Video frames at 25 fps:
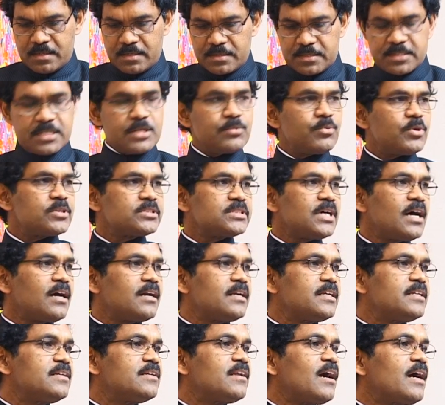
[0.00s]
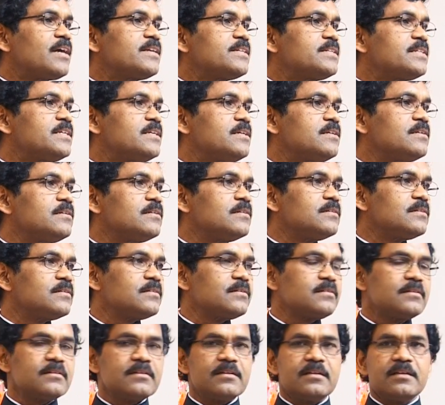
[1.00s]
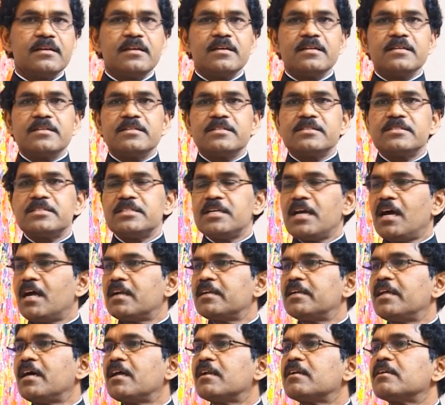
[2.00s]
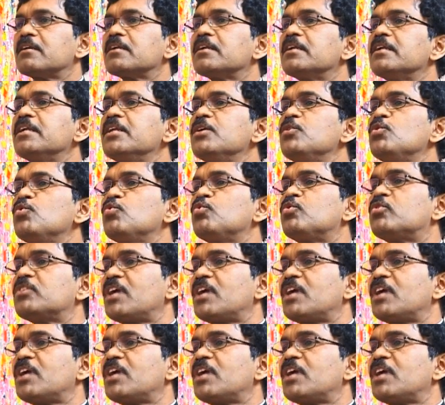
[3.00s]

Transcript: She was hardly 19. She had her new